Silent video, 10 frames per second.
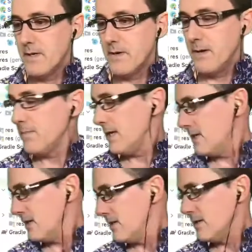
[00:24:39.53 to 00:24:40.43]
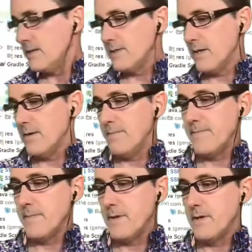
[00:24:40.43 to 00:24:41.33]
I'm getting some
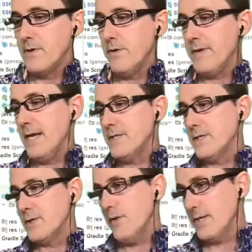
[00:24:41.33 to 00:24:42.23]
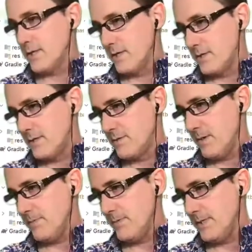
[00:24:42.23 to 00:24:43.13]
notifications on Twitch. Should
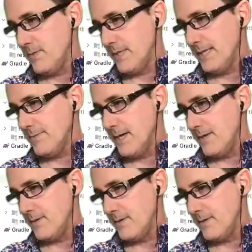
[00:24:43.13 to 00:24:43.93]
probably see what that's about.